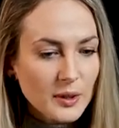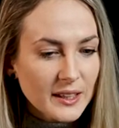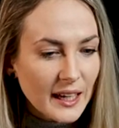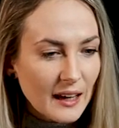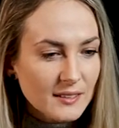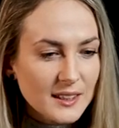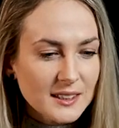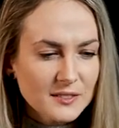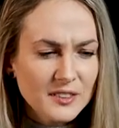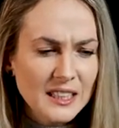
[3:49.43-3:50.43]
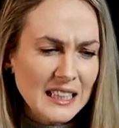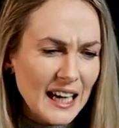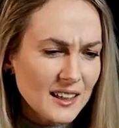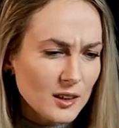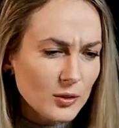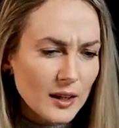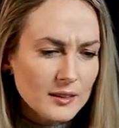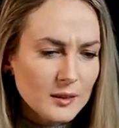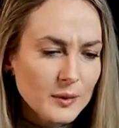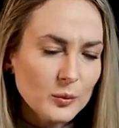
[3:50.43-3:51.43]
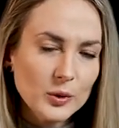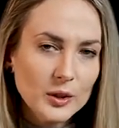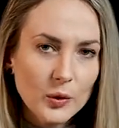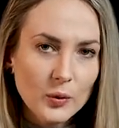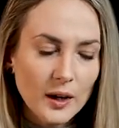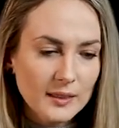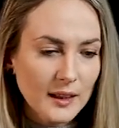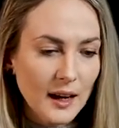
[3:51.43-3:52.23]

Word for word: but they have like this vignette around them and we don't want